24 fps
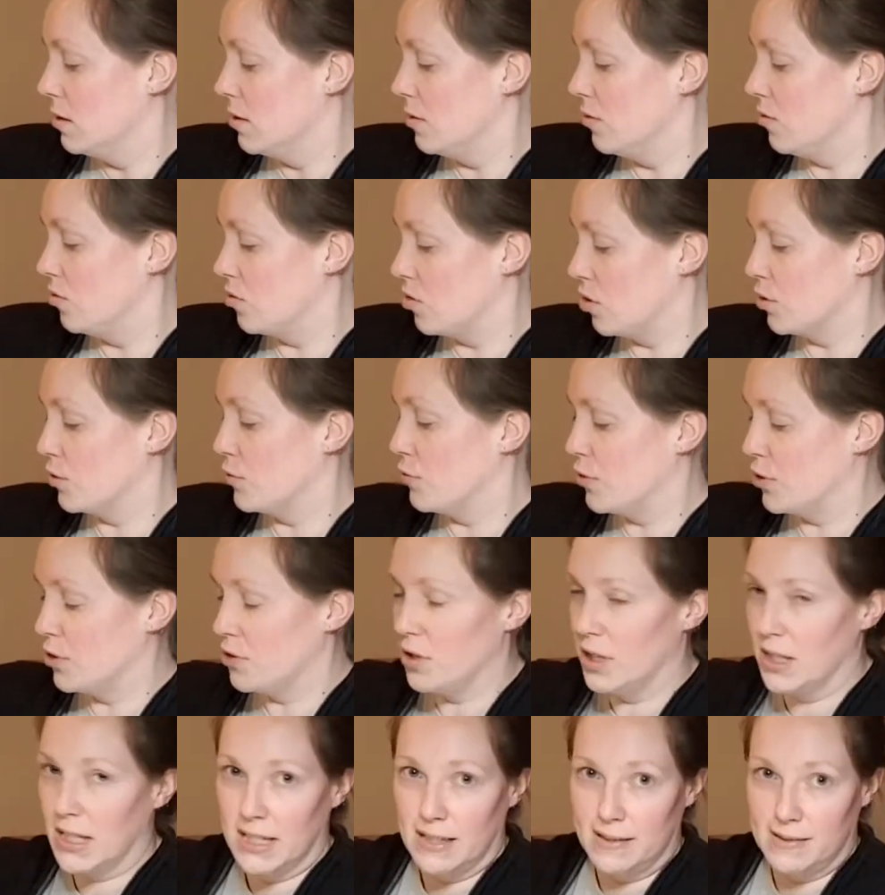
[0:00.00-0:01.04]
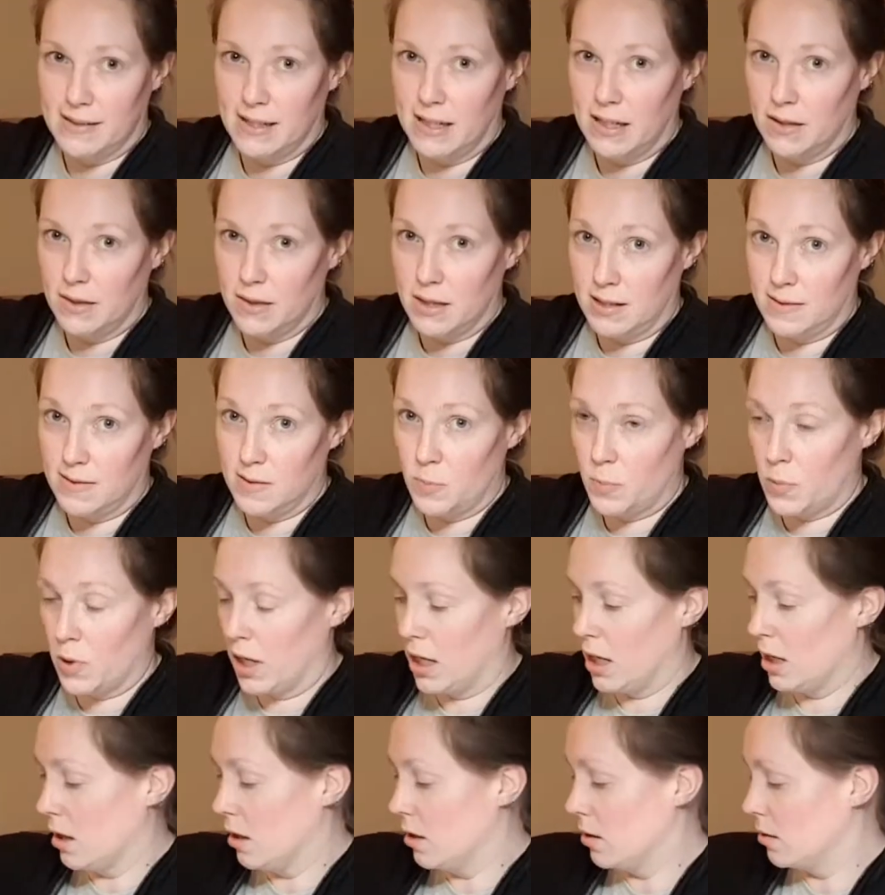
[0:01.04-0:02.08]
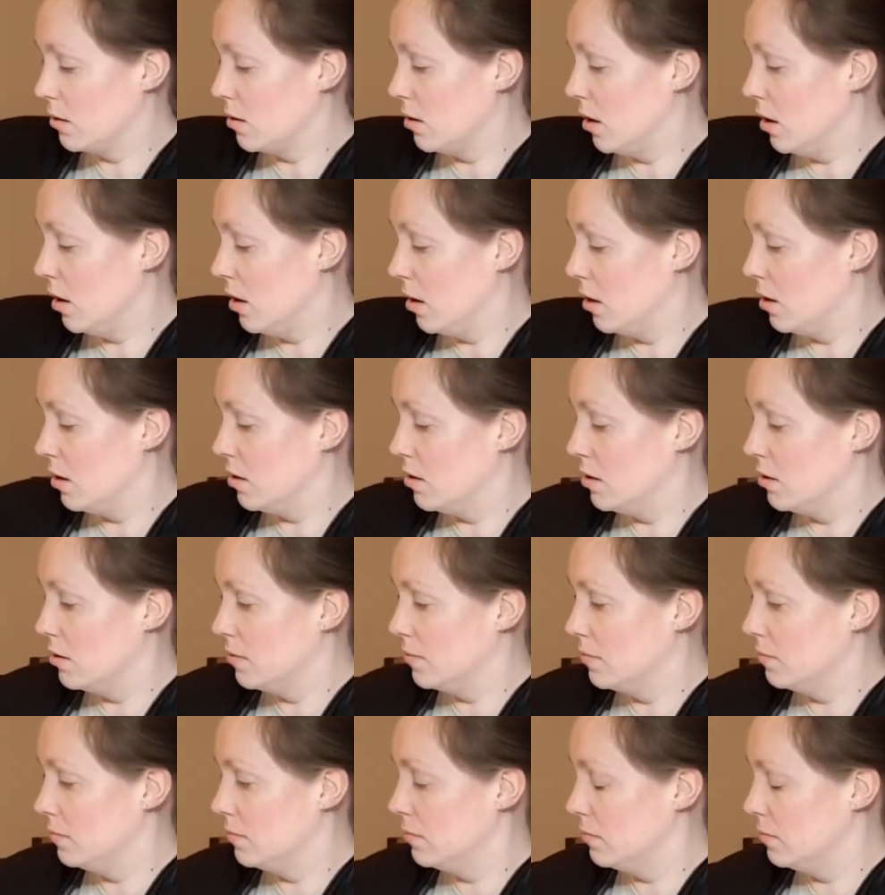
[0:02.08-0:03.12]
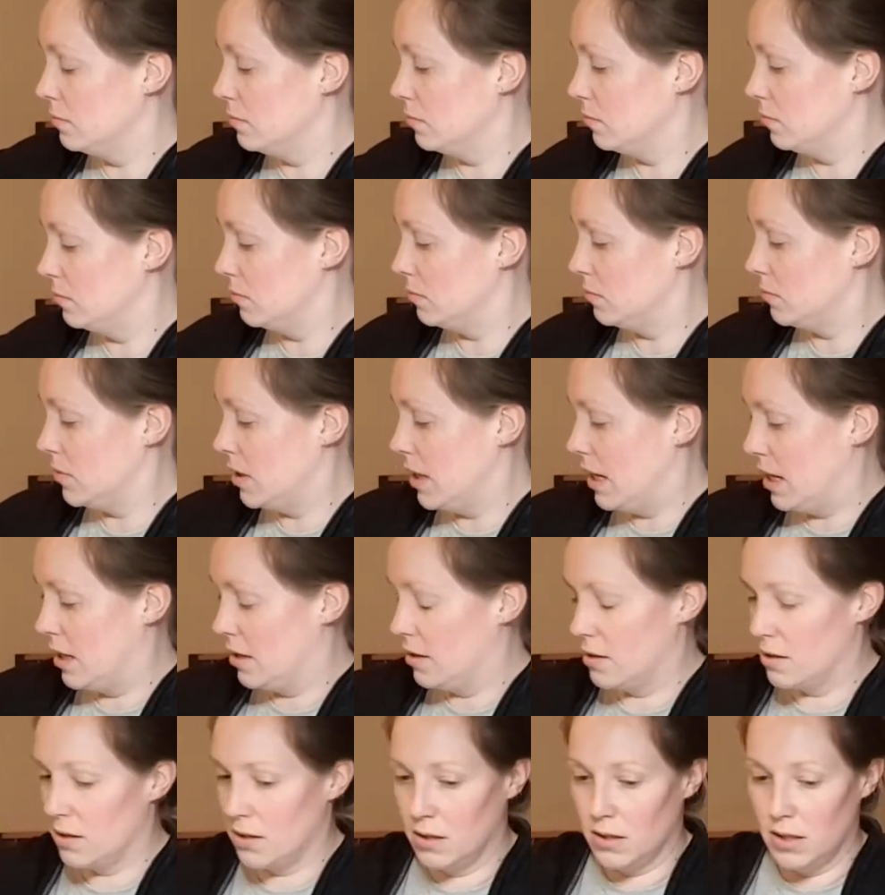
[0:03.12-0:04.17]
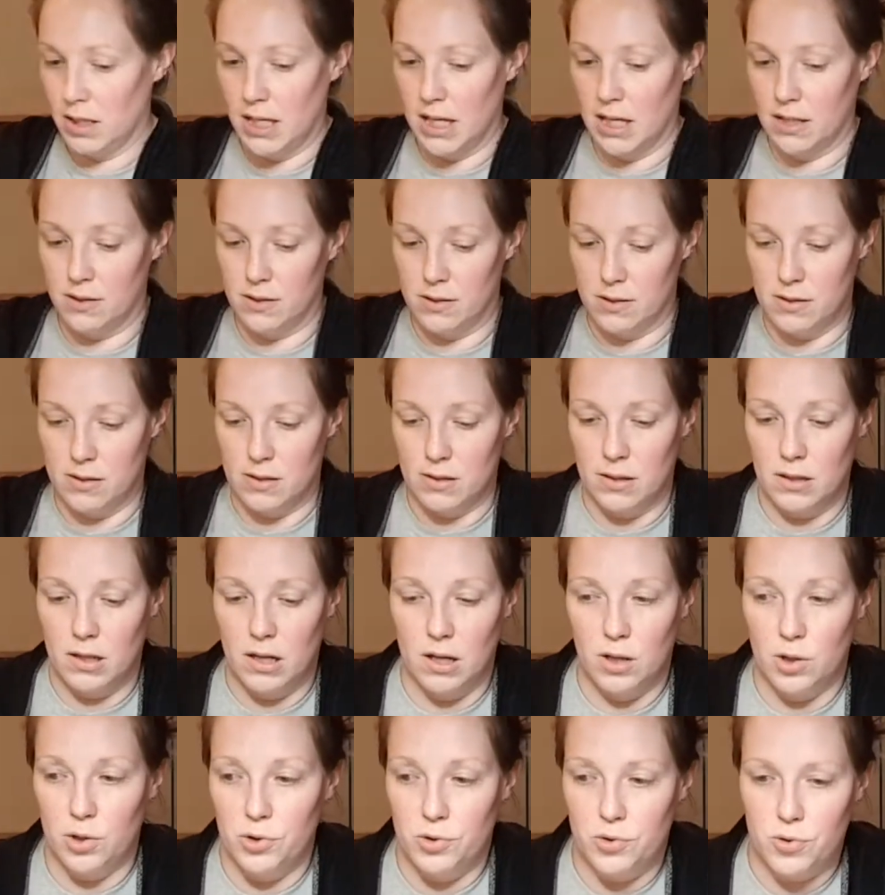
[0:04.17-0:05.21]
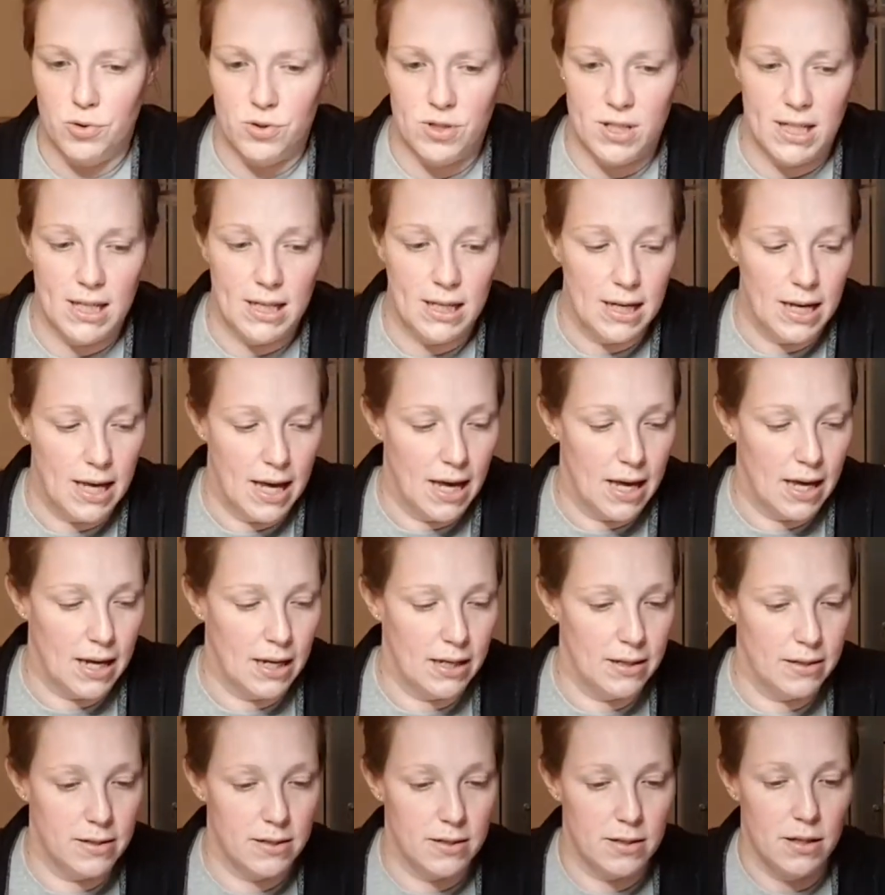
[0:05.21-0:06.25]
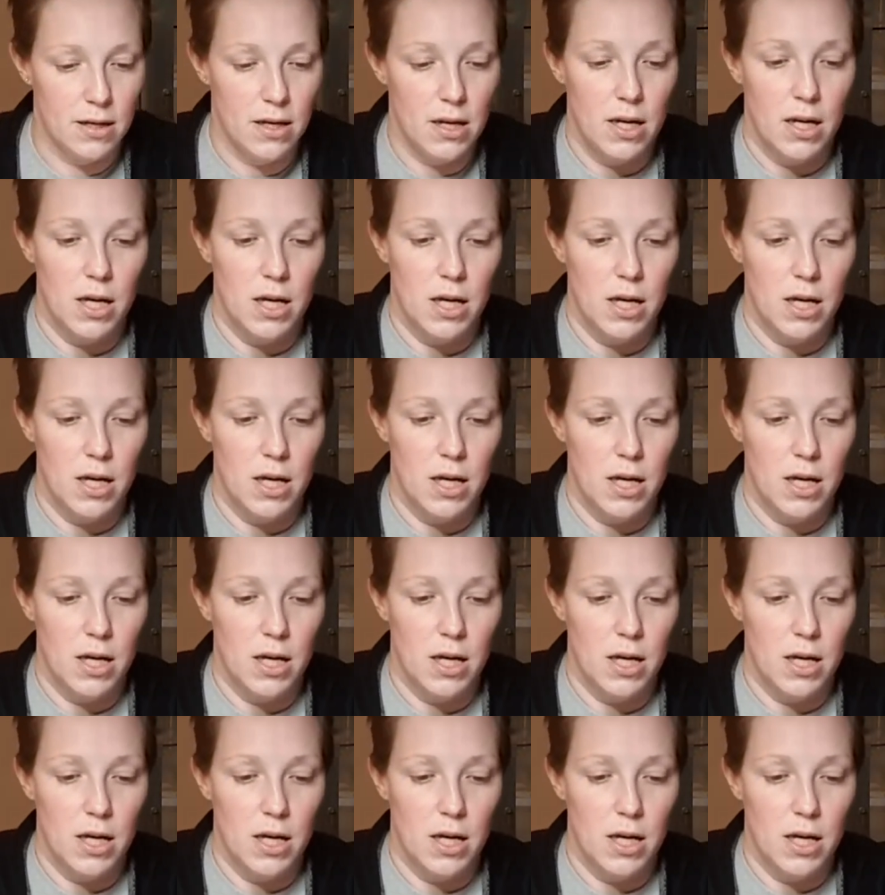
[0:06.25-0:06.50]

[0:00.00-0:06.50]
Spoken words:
start fertilizing this spring and get a good routine at it,